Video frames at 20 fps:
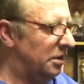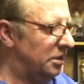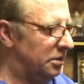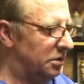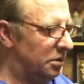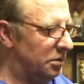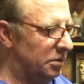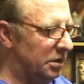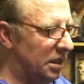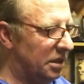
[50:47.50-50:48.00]

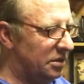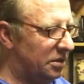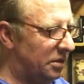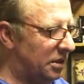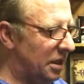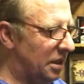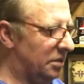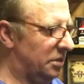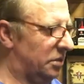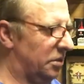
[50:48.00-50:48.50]
So yes,
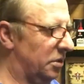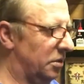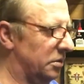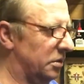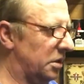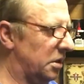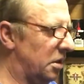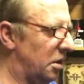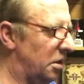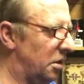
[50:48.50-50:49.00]
that's on
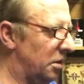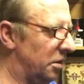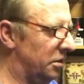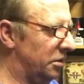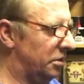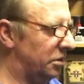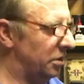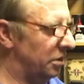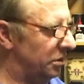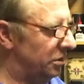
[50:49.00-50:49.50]
the
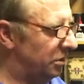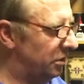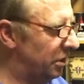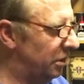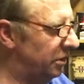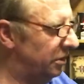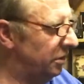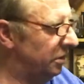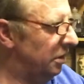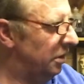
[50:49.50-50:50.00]
cards
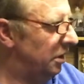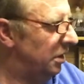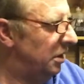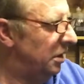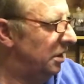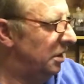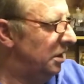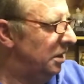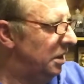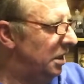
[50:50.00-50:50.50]
soon.
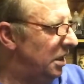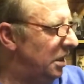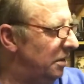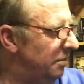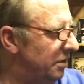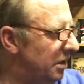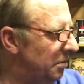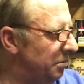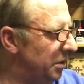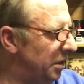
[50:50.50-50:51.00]

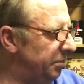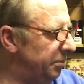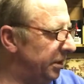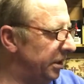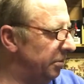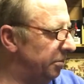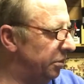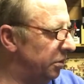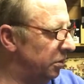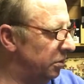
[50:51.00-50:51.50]
That might be
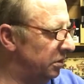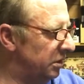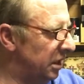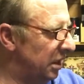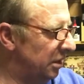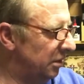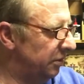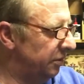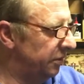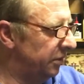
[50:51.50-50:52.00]
a
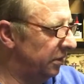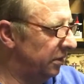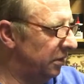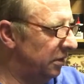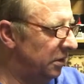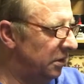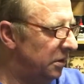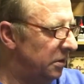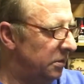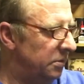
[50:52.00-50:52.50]
project for
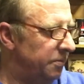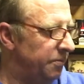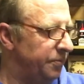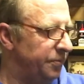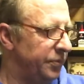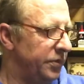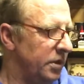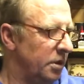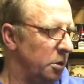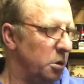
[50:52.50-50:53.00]

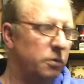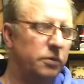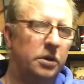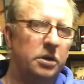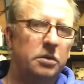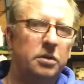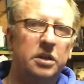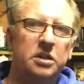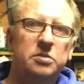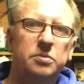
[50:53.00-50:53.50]
over
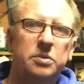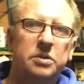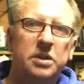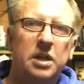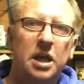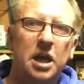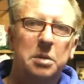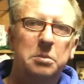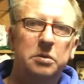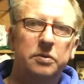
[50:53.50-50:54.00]
Christmas
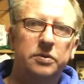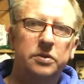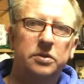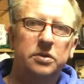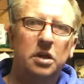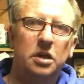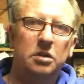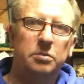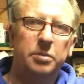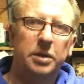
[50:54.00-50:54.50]
time if there's
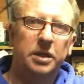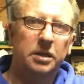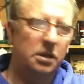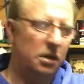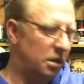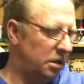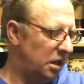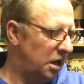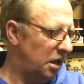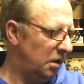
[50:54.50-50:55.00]
not a big
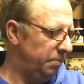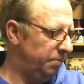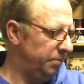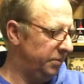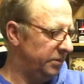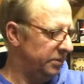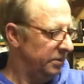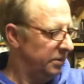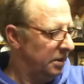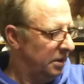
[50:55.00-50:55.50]
lot
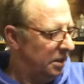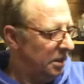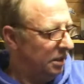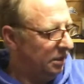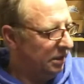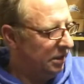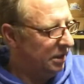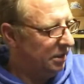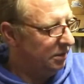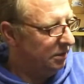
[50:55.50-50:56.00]
happening.
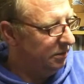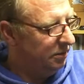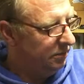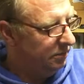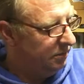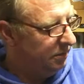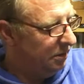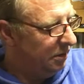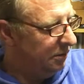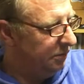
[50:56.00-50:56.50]
I'll get a
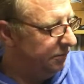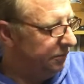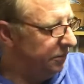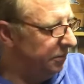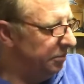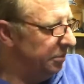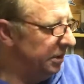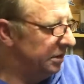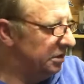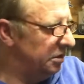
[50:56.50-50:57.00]

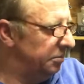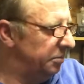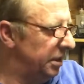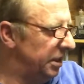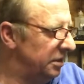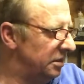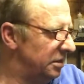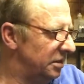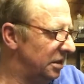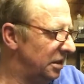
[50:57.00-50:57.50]
few bits and
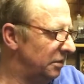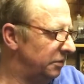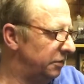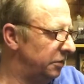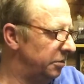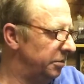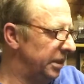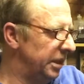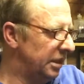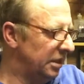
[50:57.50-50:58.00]
pieces in
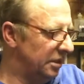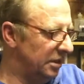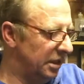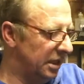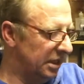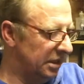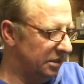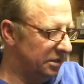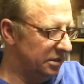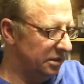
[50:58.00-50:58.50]
for making
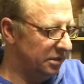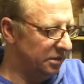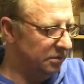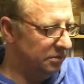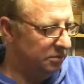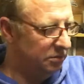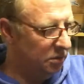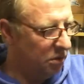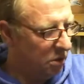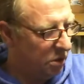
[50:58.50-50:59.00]
links
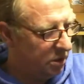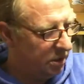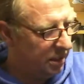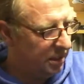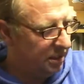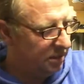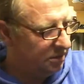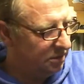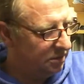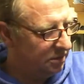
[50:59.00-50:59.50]
and rod
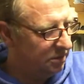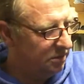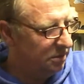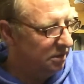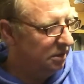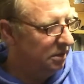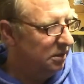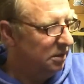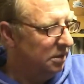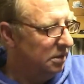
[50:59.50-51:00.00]
ends, and
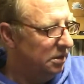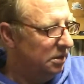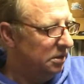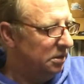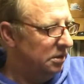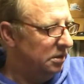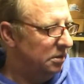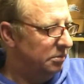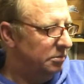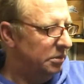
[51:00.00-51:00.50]

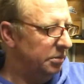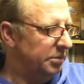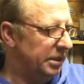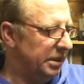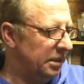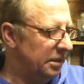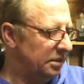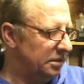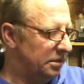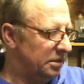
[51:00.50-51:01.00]
maybe
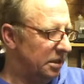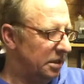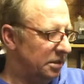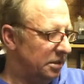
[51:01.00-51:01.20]
get a set